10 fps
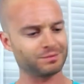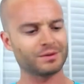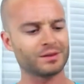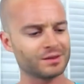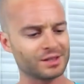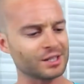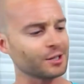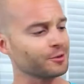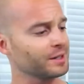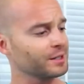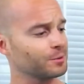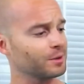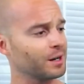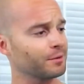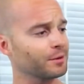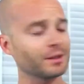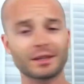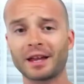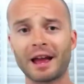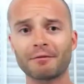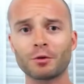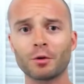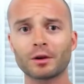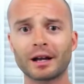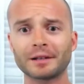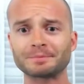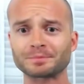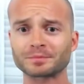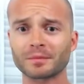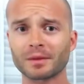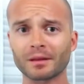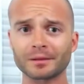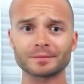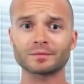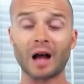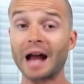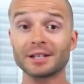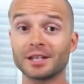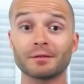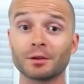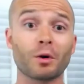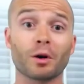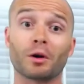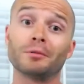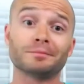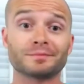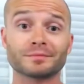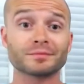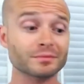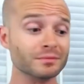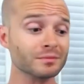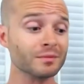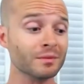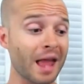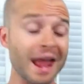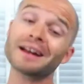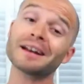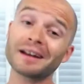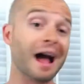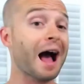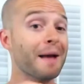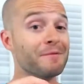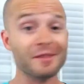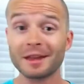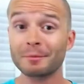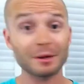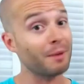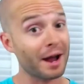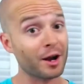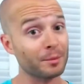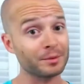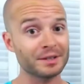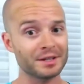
series, whatever that they have going on. I'd give it a whirl. And I think I'm going to buy a couple of these